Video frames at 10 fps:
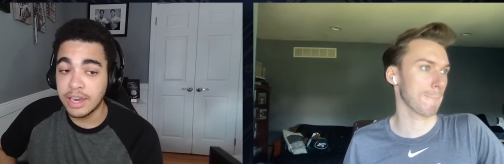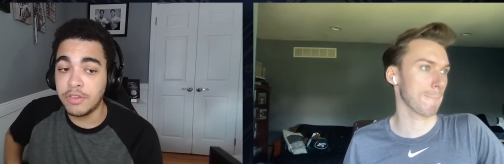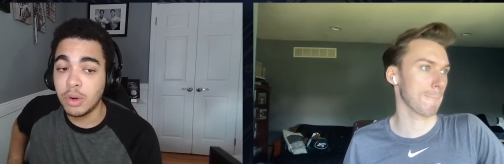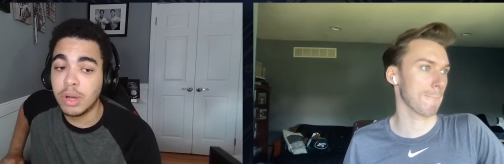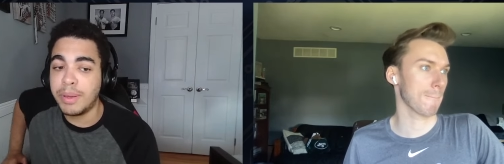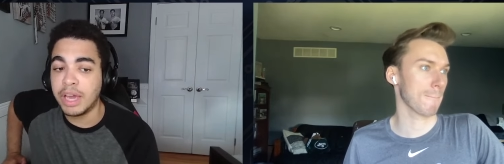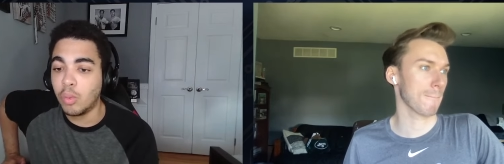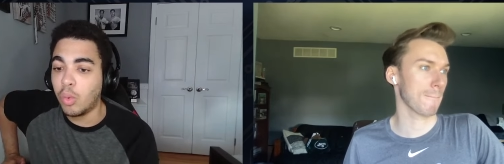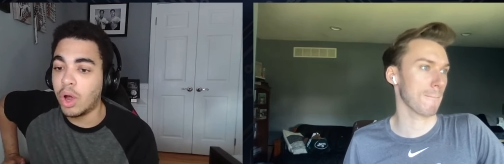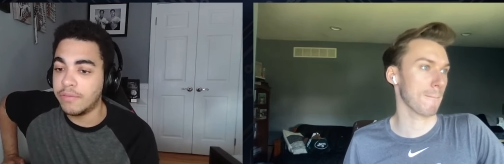Speaker 1: if you were to pick
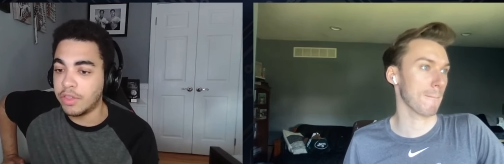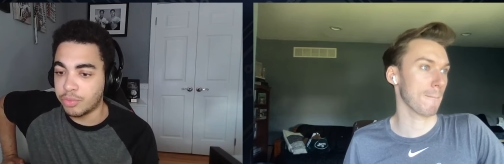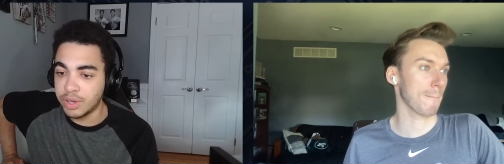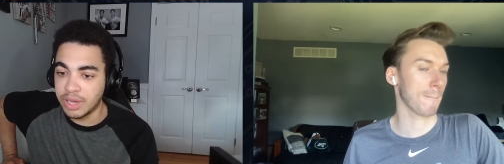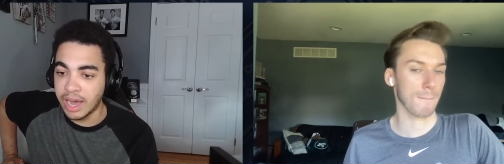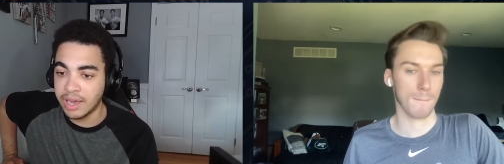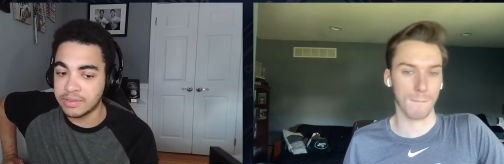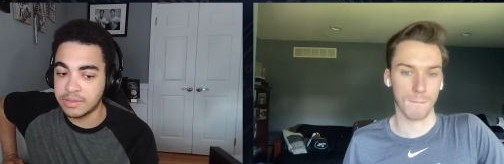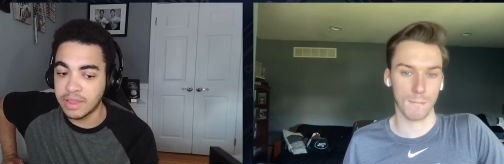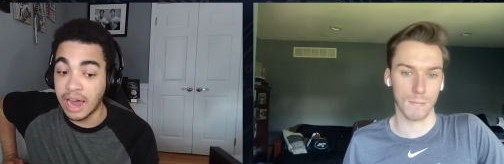one of the three
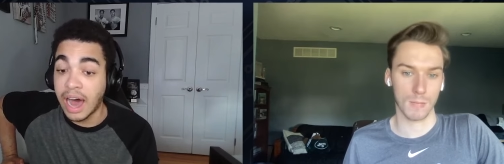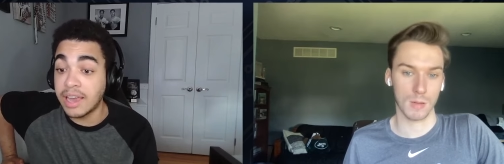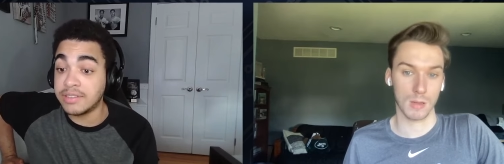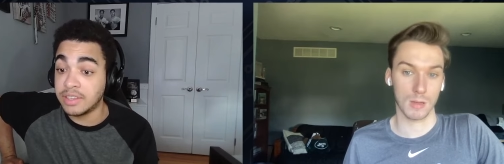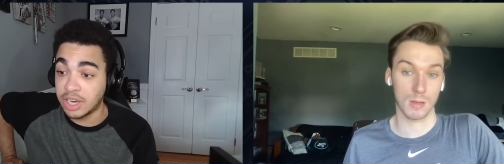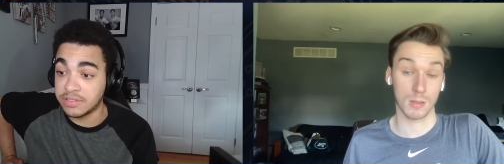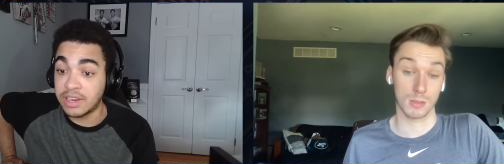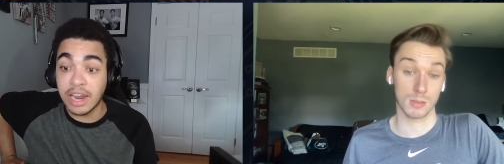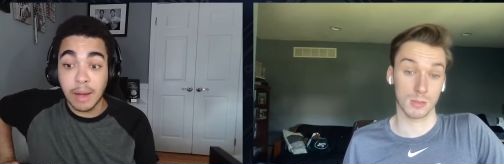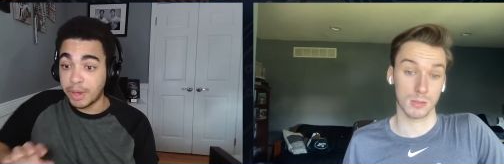guys that I suggested,
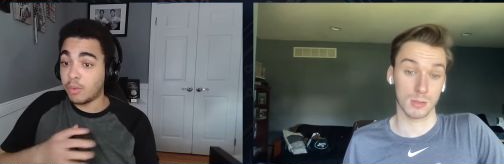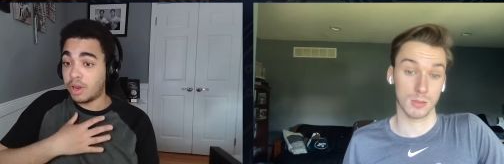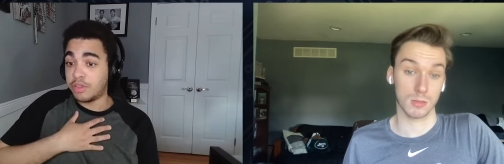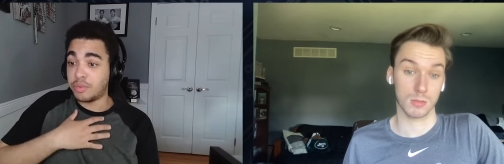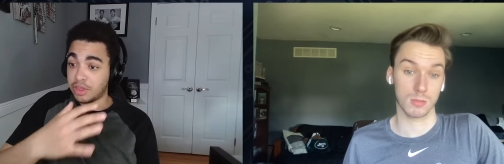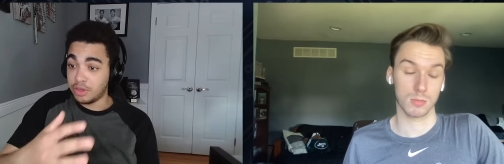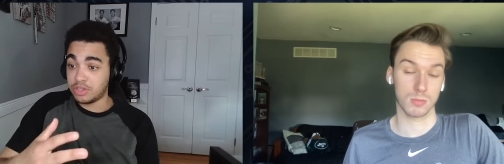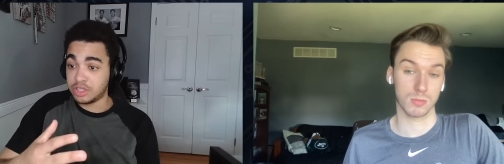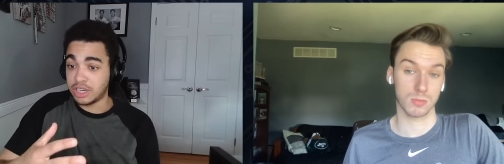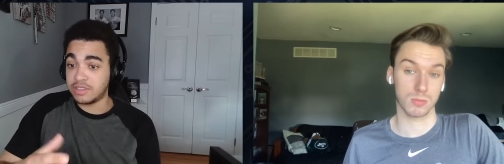and I'll pick one of the three that you
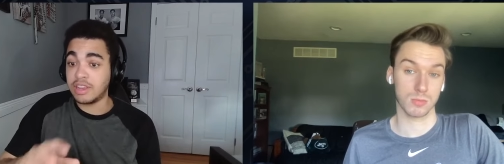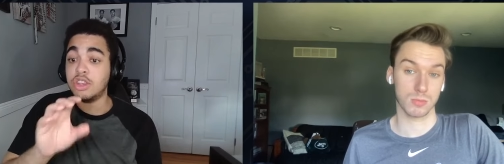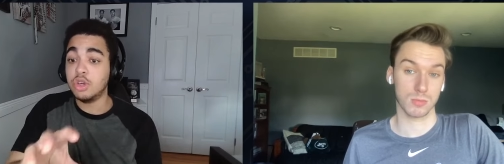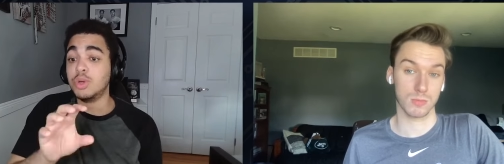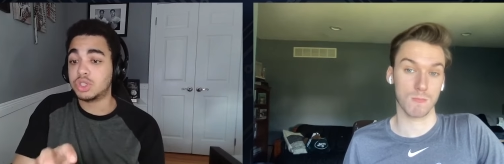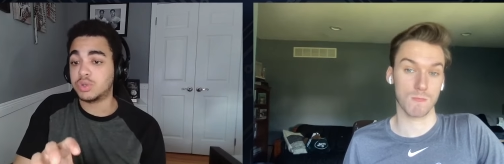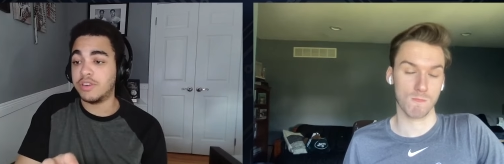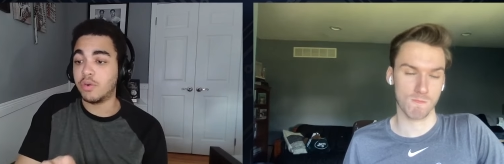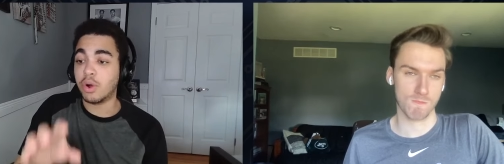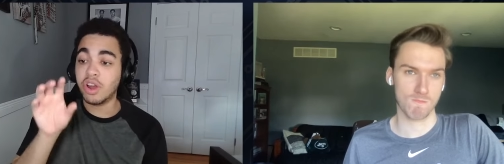suggested that you would
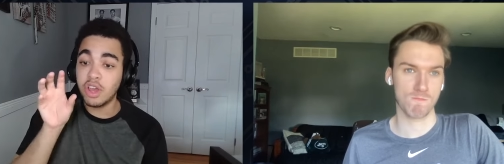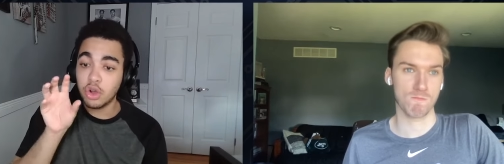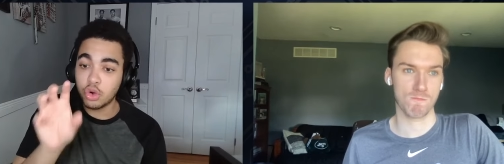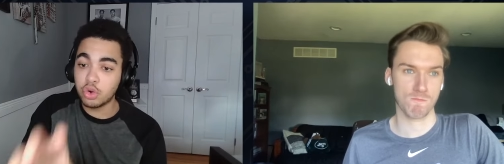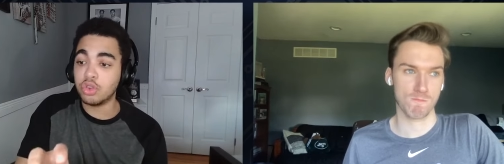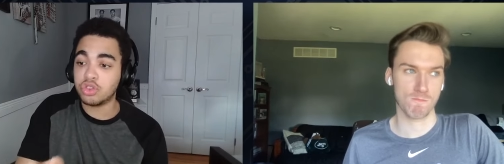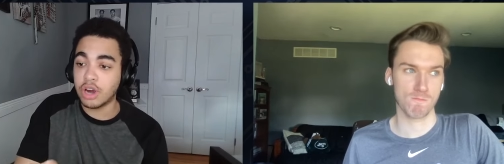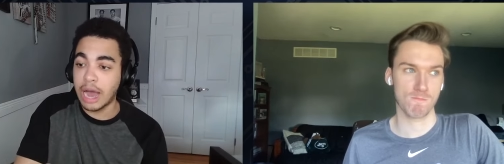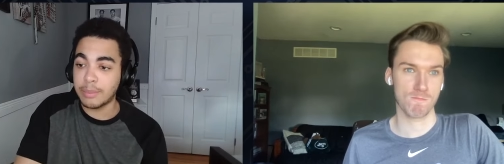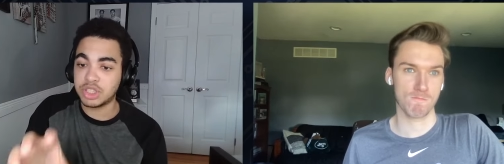trade for, who's
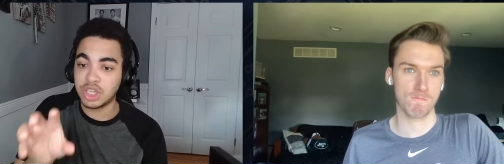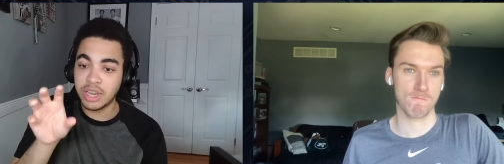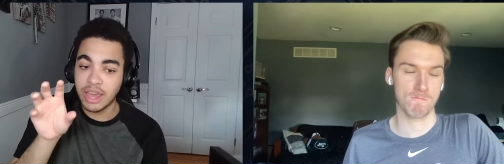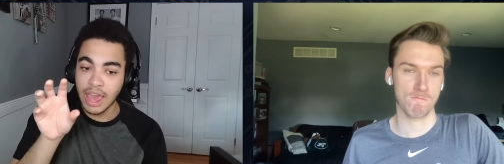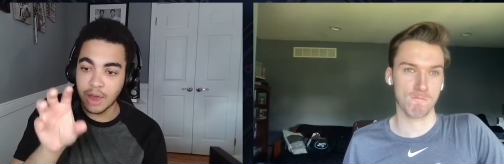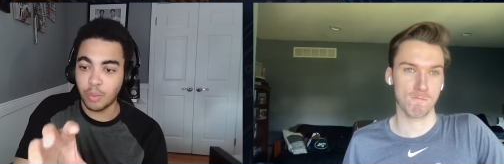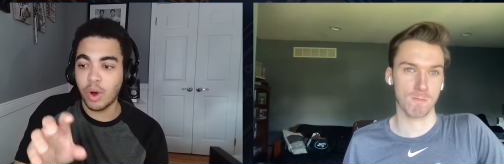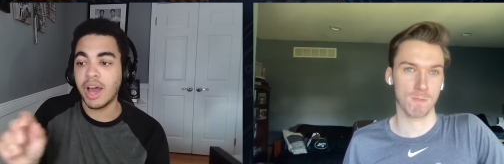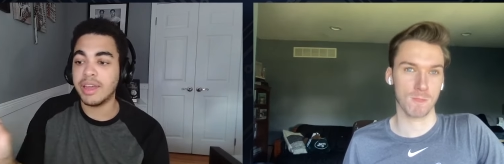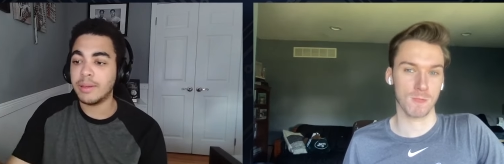your
Speaker 2: option and
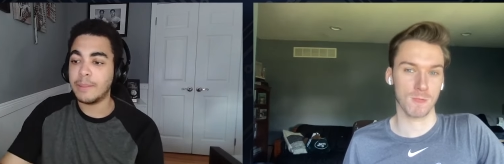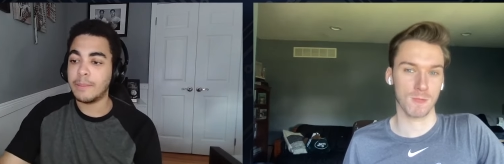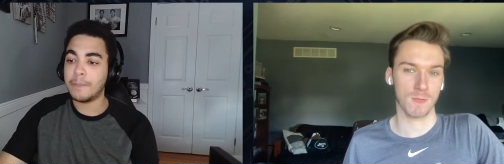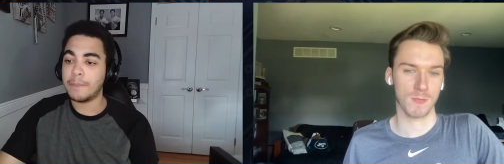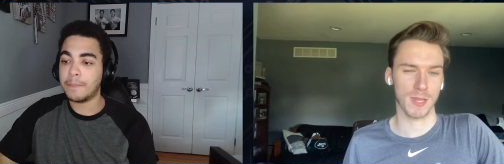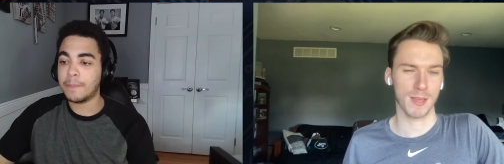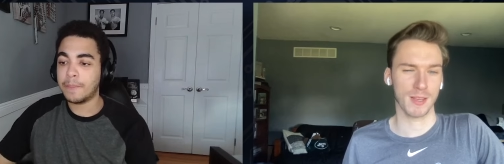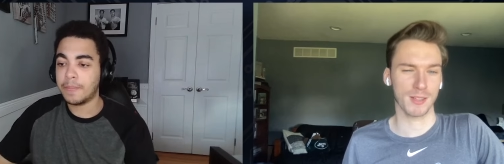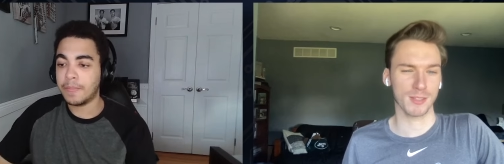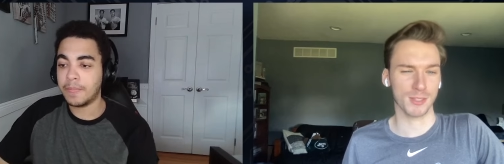why?
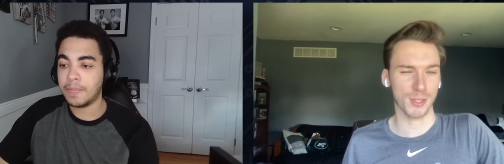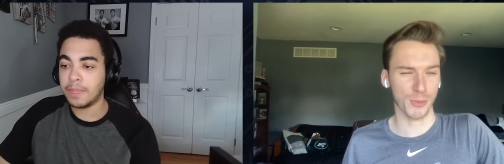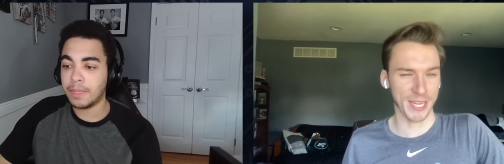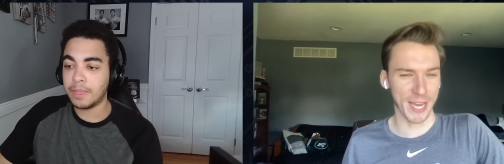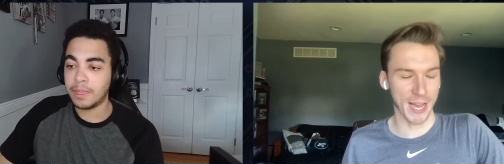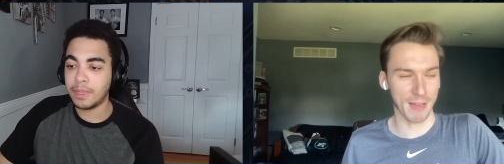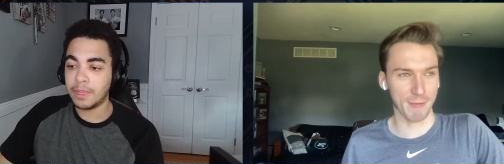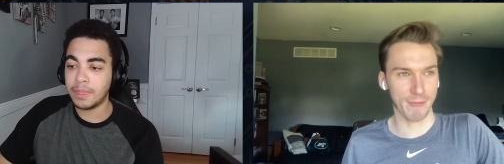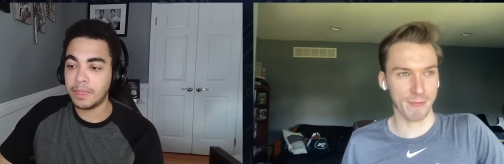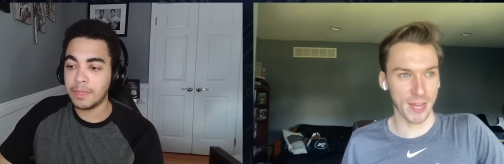So we got
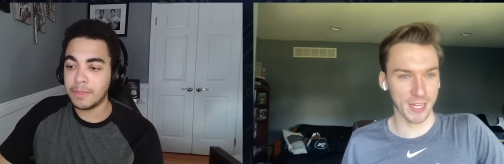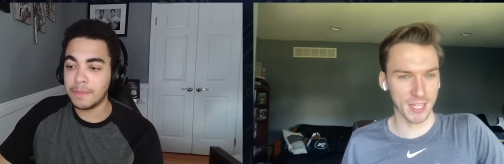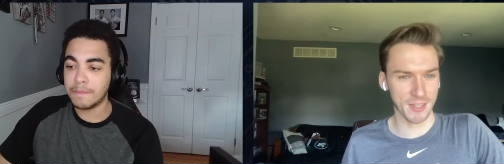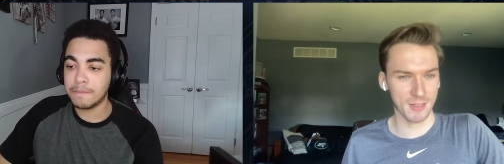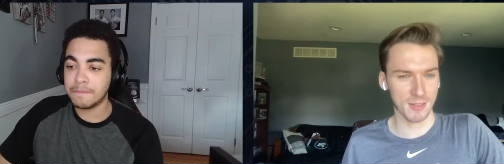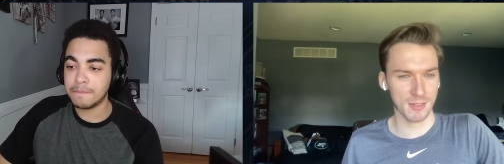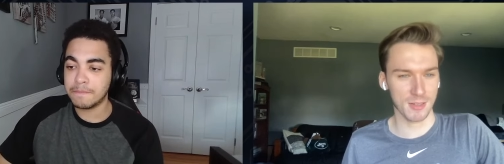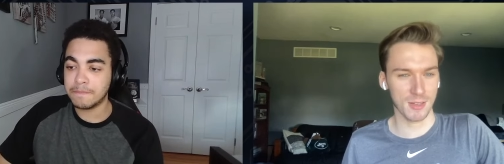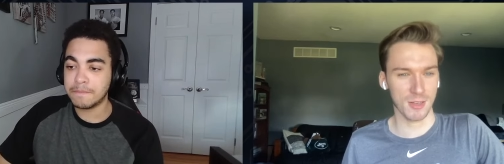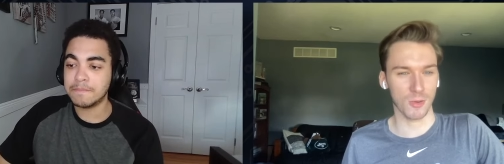Fedde,
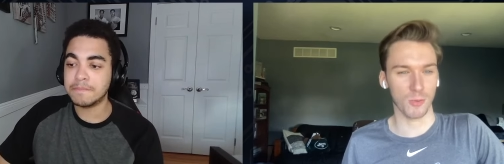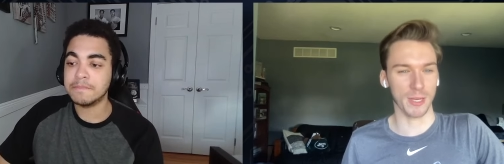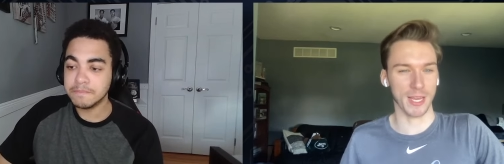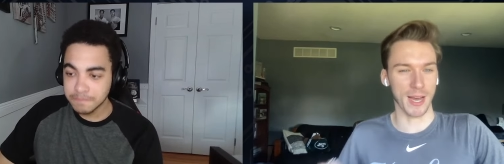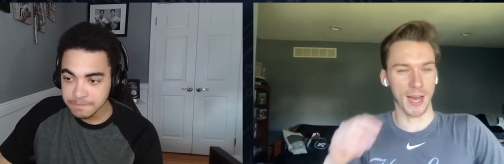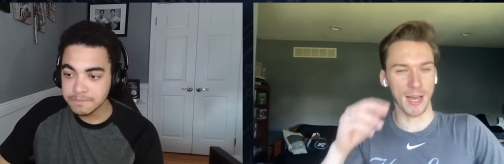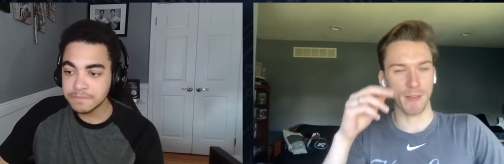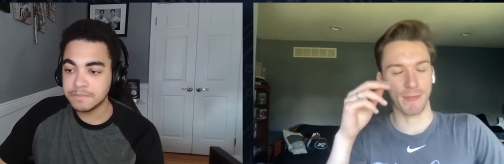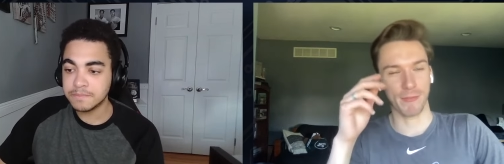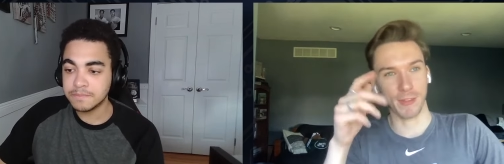we got
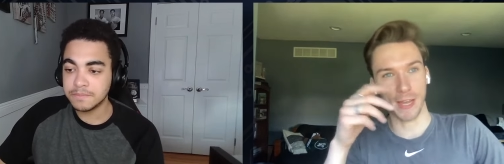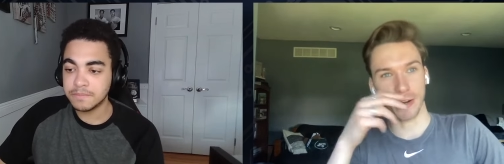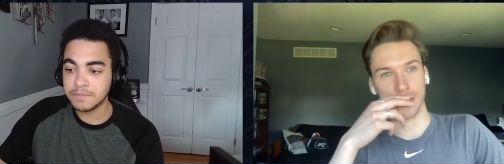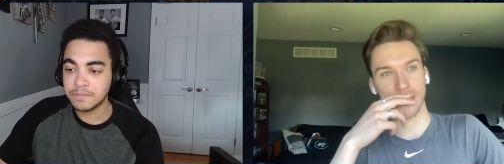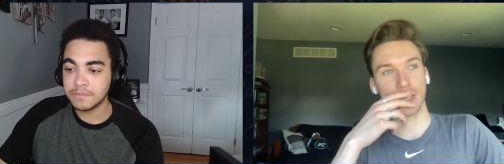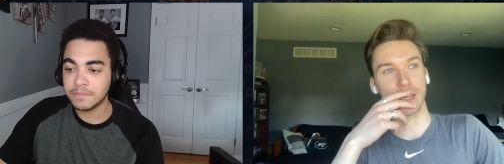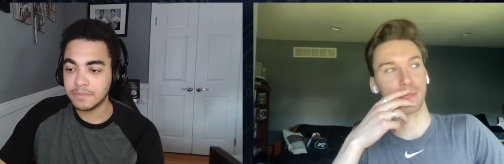Flaherty, and